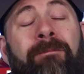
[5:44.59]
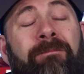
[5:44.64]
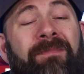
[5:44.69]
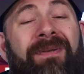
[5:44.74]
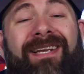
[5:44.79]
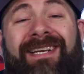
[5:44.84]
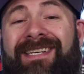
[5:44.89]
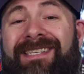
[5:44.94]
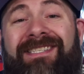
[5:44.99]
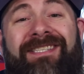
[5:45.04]

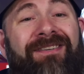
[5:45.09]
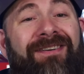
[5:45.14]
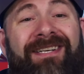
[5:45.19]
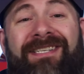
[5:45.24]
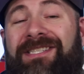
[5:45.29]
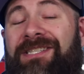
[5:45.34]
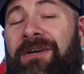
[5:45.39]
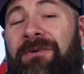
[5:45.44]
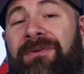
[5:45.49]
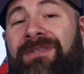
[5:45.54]
because there
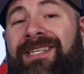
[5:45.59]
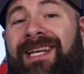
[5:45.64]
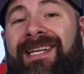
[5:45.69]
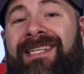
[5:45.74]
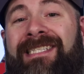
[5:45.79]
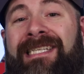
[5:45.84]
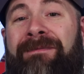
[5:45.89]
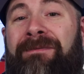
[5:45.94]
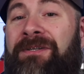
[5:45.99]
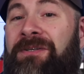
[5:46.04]
is no
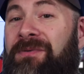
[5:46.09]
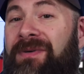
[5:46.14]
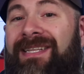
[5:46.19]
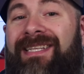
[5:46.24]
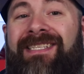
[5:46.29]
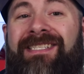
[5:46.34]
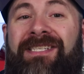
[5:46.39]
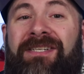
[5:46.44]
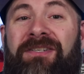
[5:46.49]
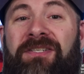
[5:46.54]
redundancy between
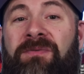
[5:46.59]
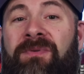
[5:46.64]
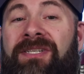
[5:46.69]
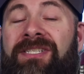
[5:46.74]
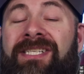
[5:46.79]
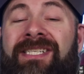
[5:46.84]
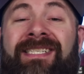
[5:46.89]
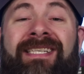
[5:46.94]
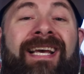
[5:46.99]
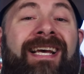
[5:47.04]
these two
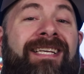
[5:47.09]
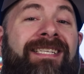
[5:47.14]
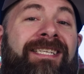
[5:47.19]
switches